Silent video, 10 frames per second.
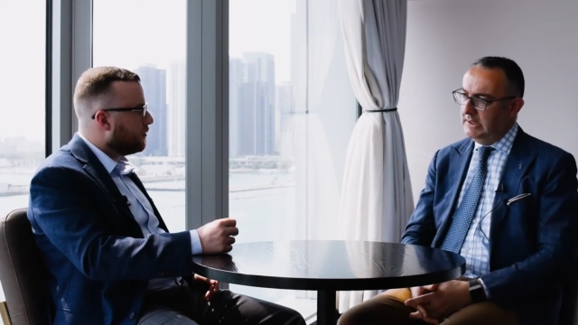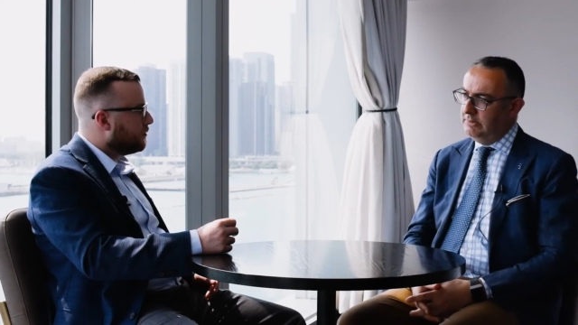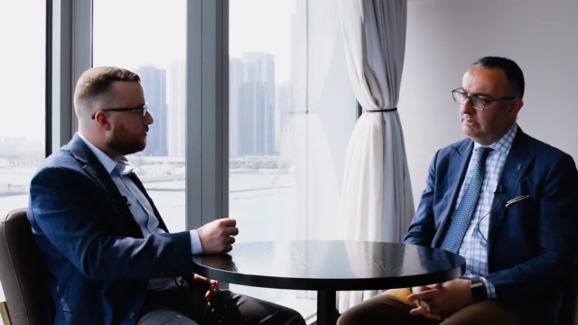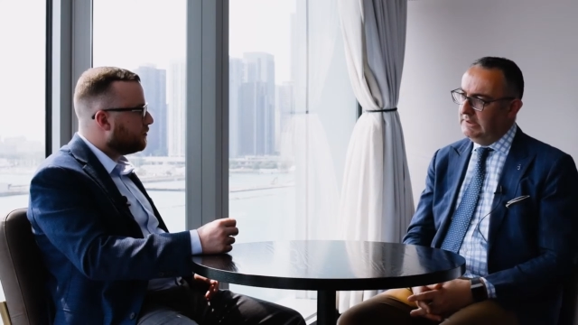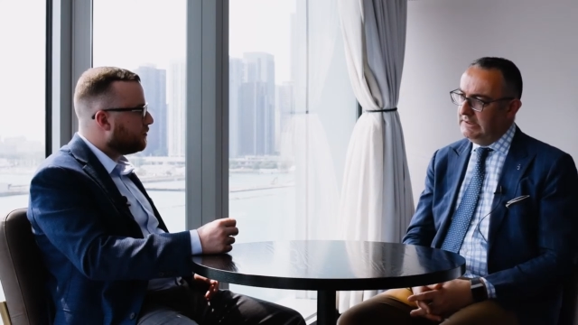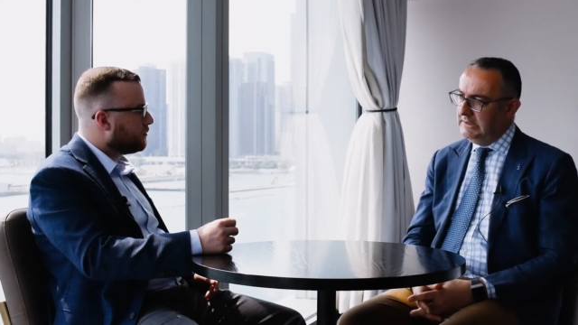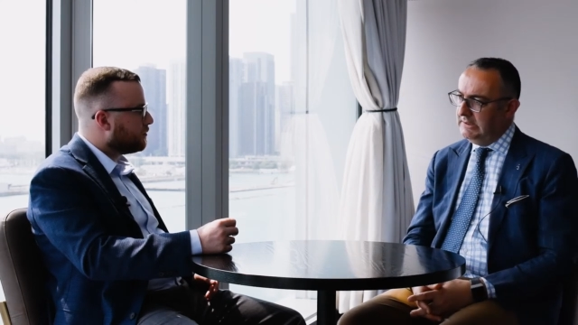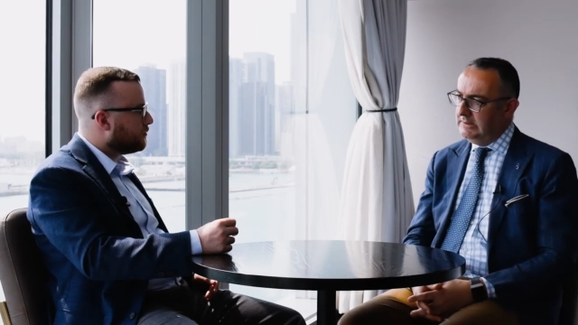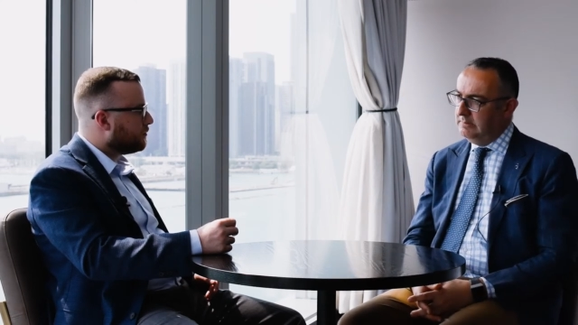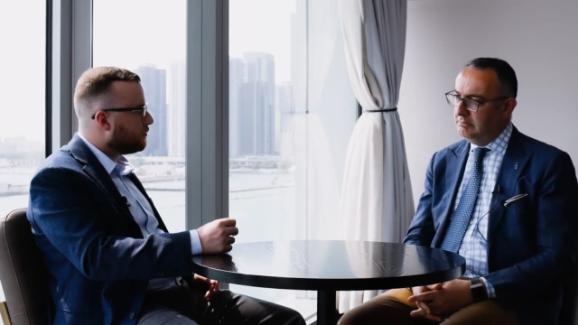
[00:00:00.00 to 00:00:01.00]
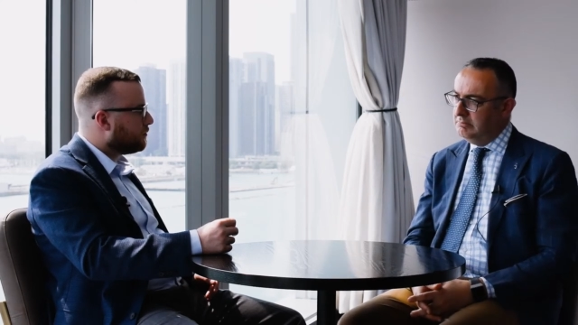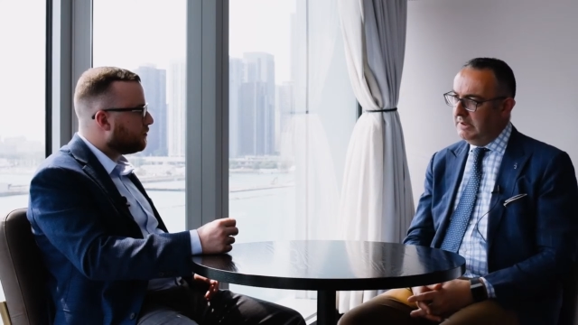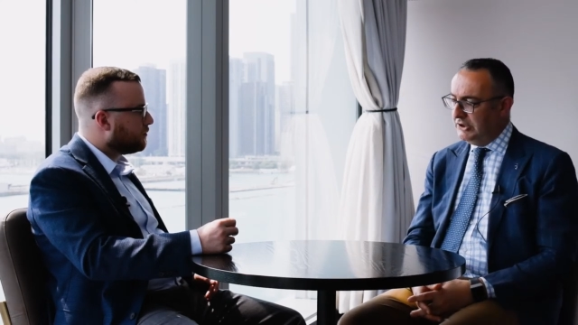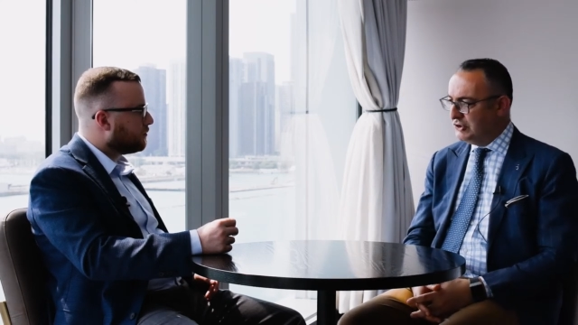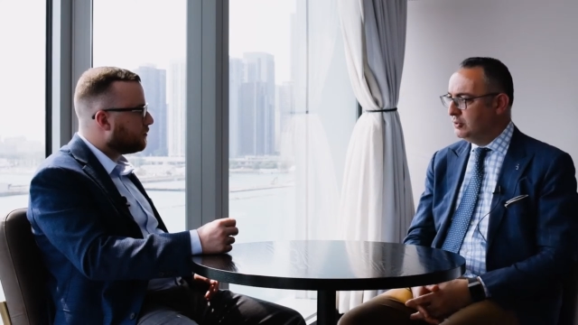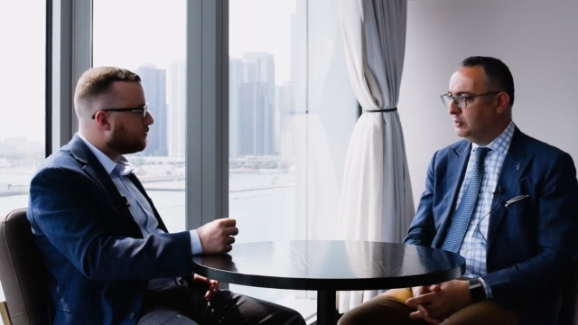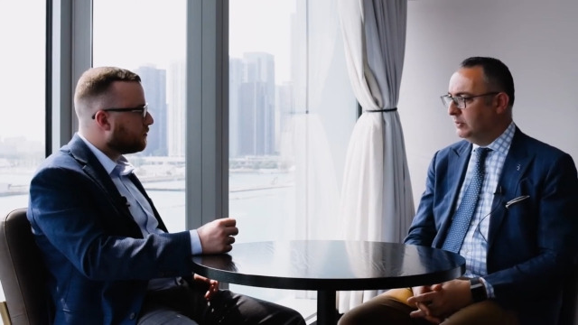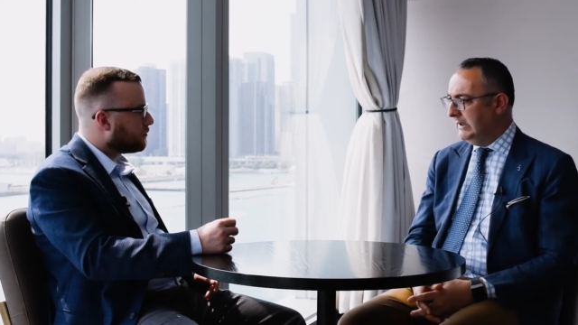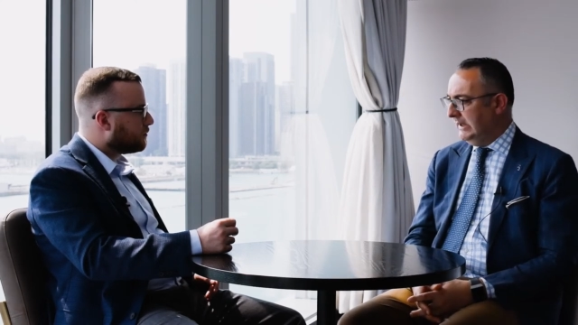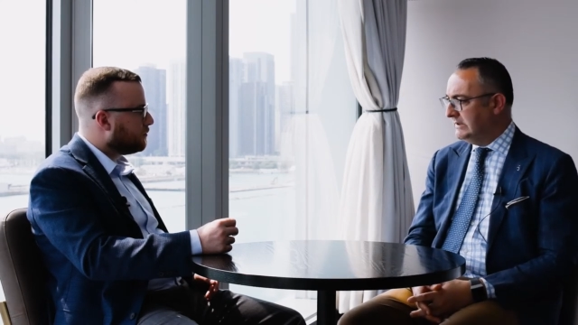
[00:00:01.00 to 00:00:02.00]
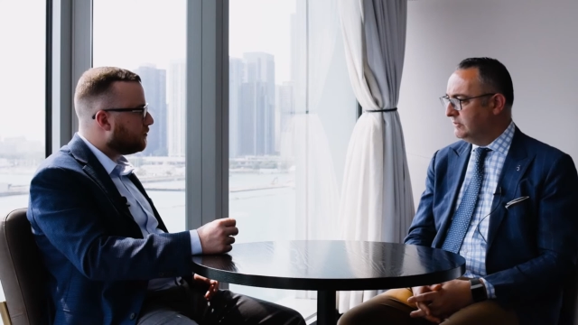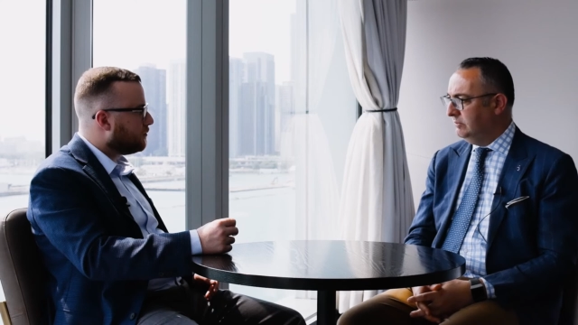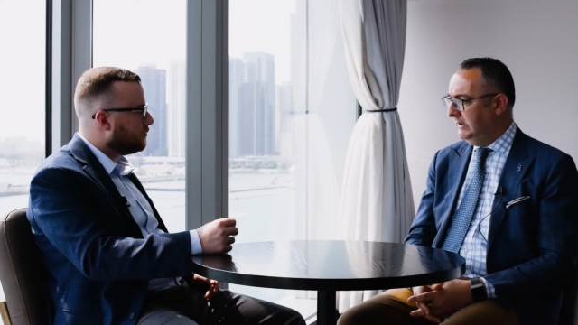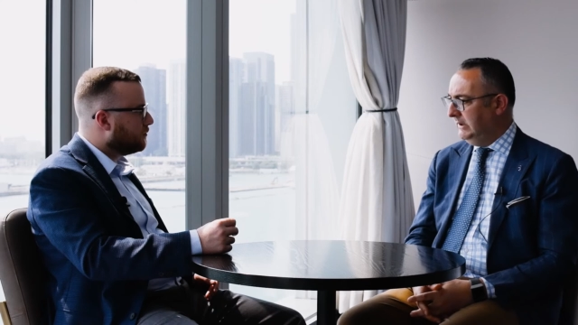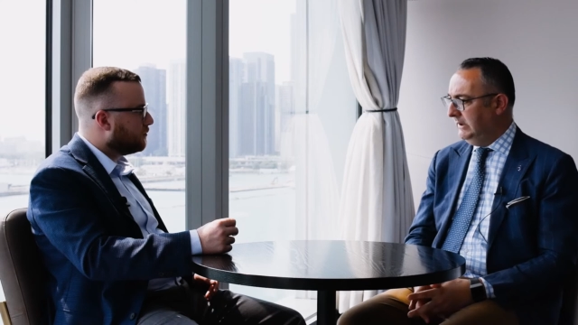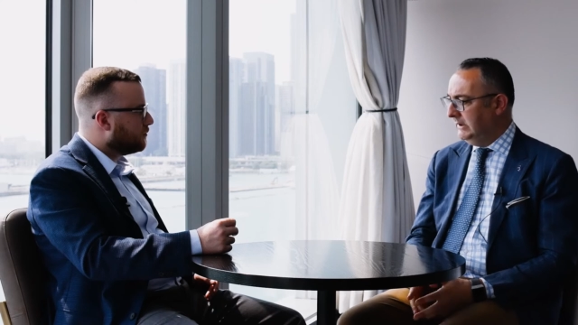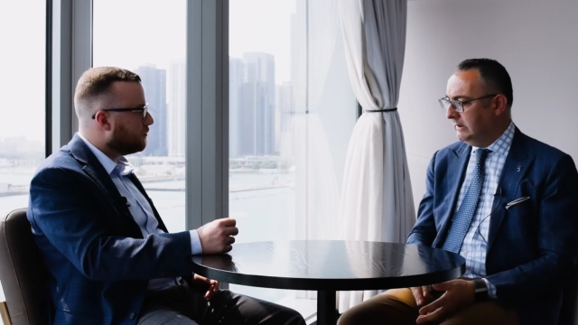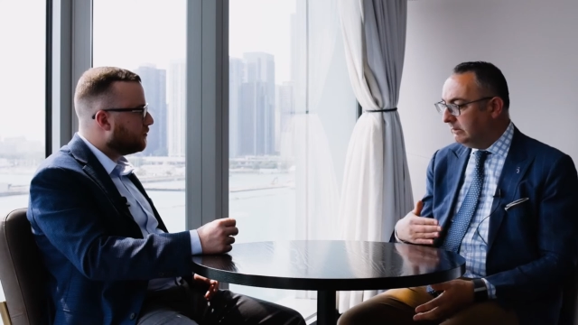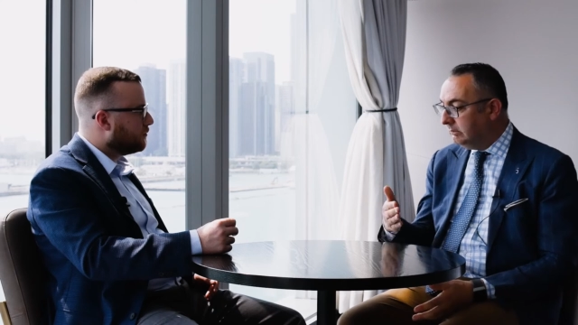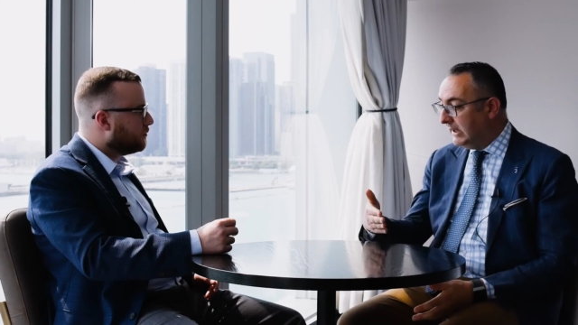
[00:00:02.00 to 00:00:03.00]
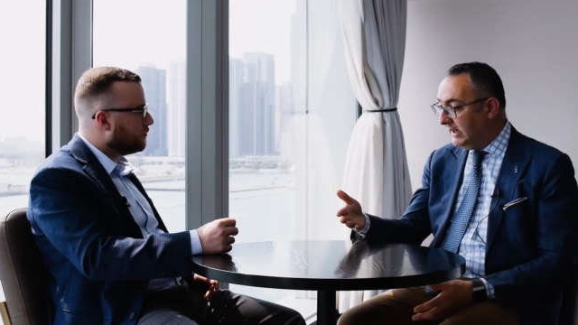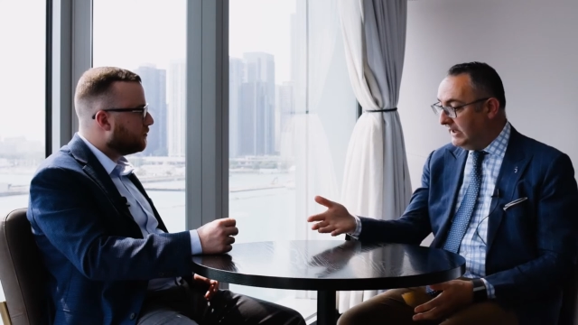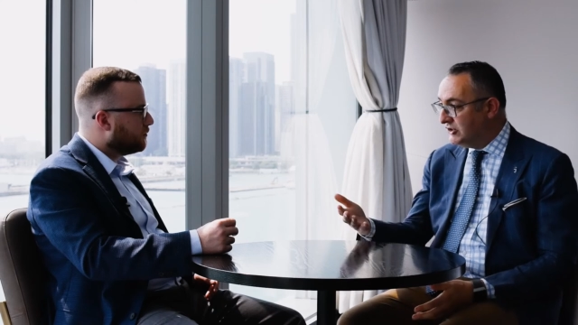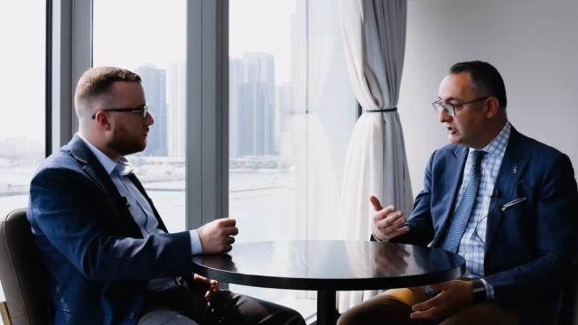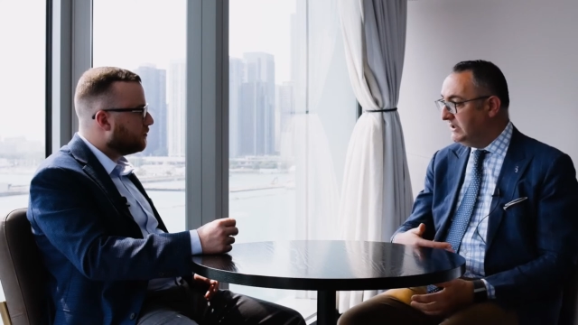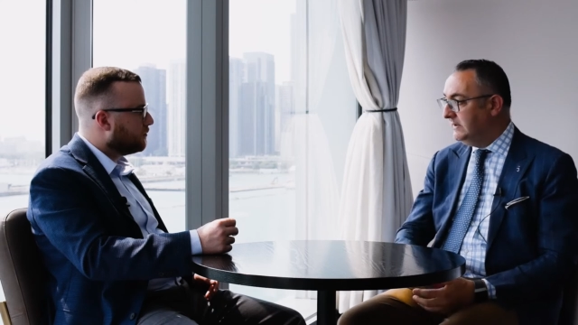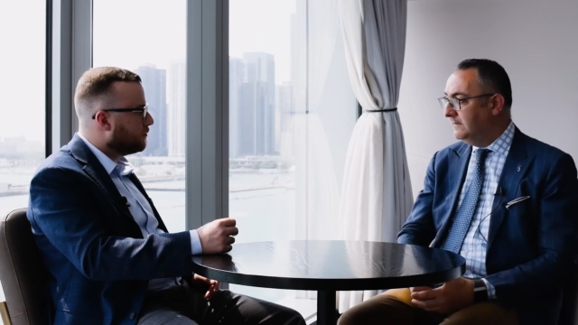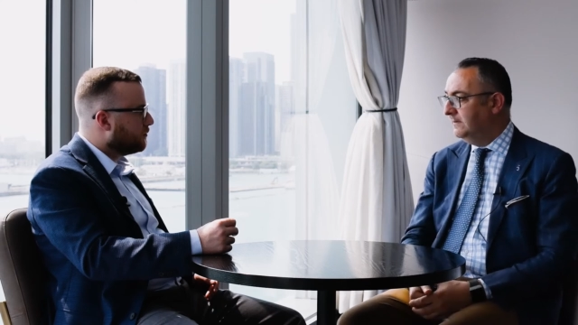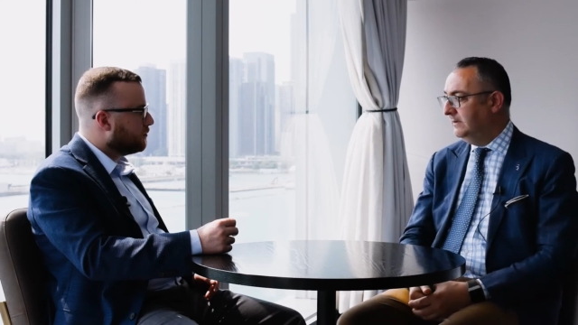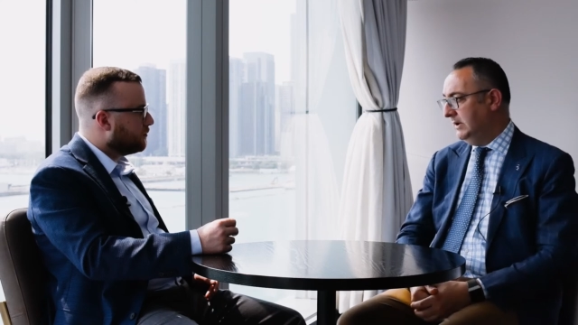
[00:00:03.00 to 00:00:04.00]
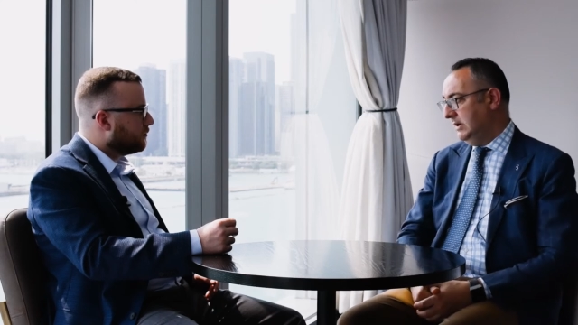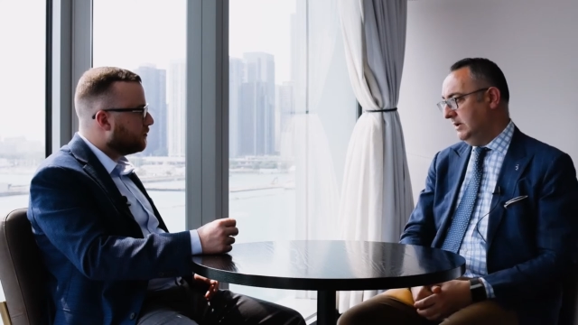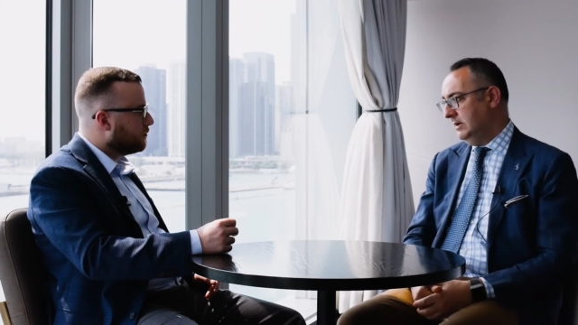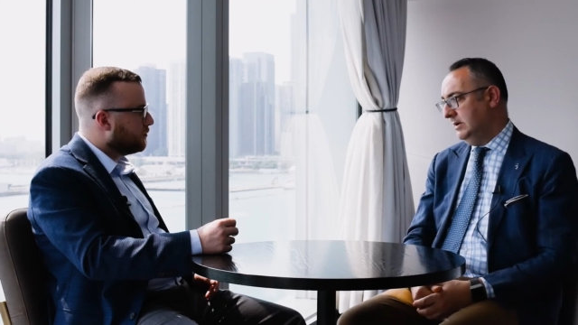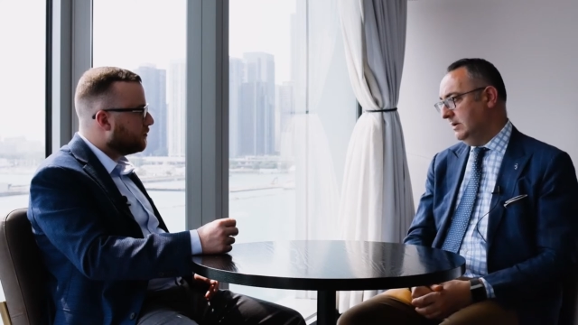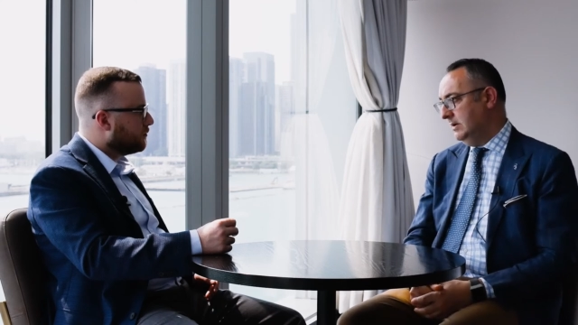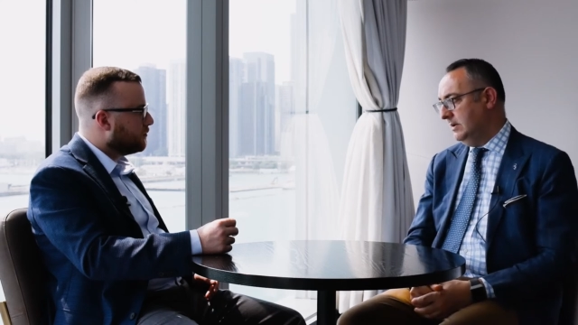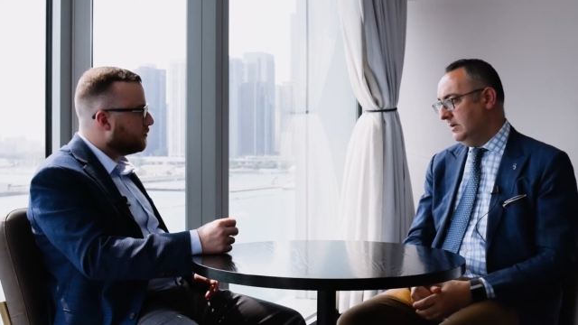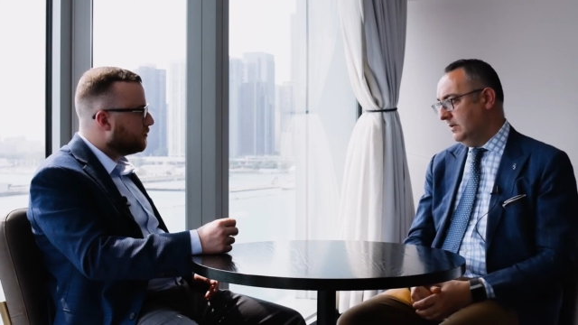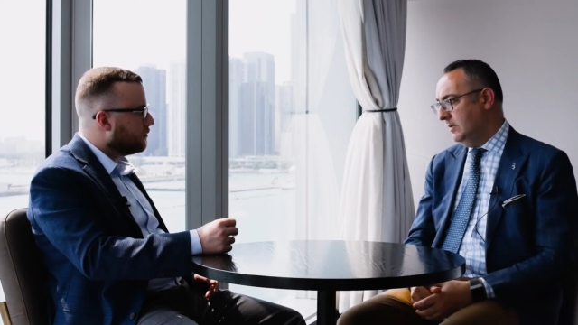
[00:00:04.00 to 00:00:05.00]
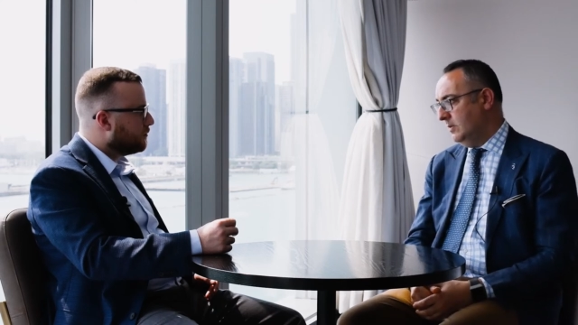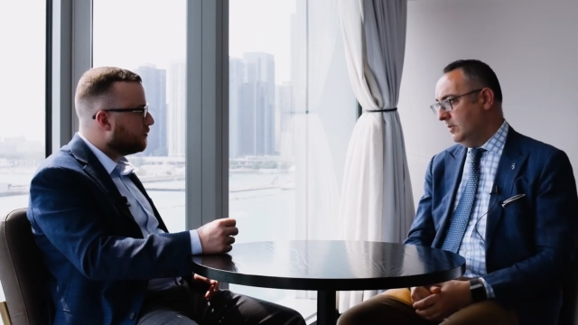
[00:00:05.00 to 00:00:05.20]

Speaker 1: and really make sure that we can achieve uh,